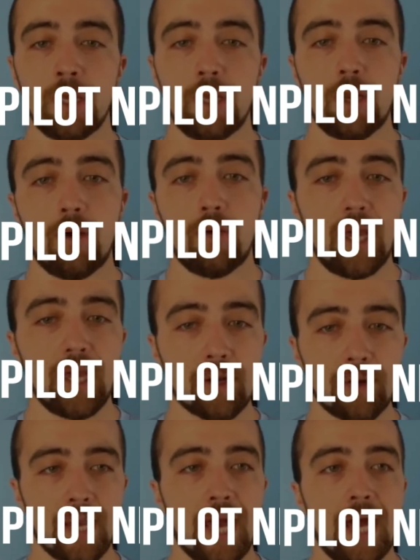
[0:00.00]
You know, like
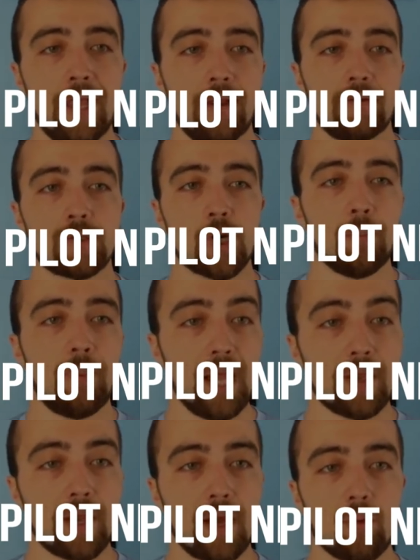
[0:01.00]
it or not, drone
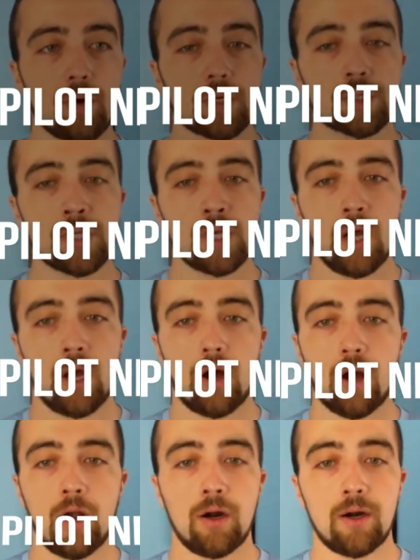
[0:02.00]
pilot networks
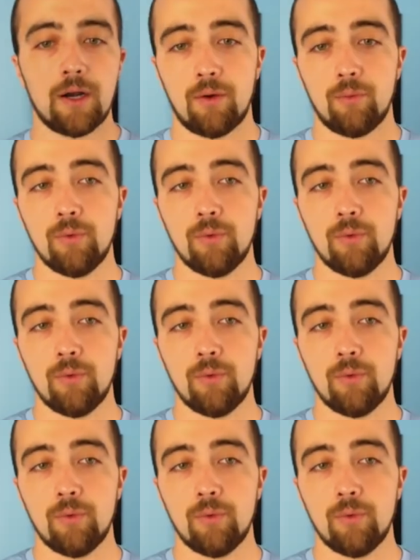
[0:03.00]
are a